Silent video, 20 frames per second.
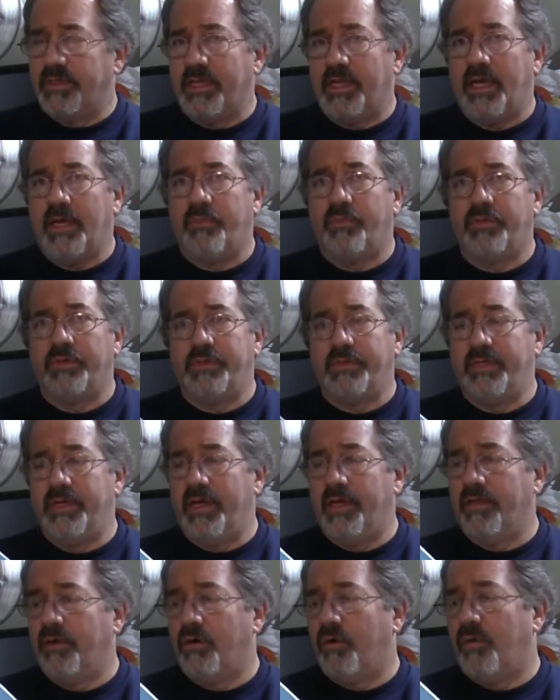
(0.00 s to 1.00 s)
that I put
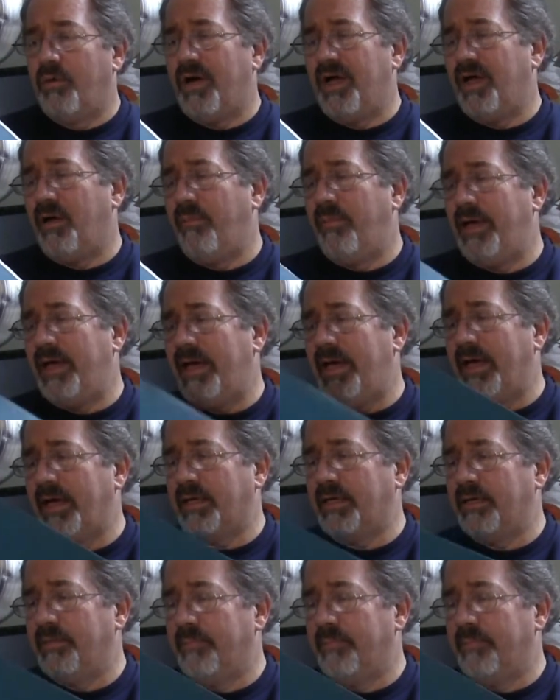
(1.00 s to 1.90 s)
together a while back.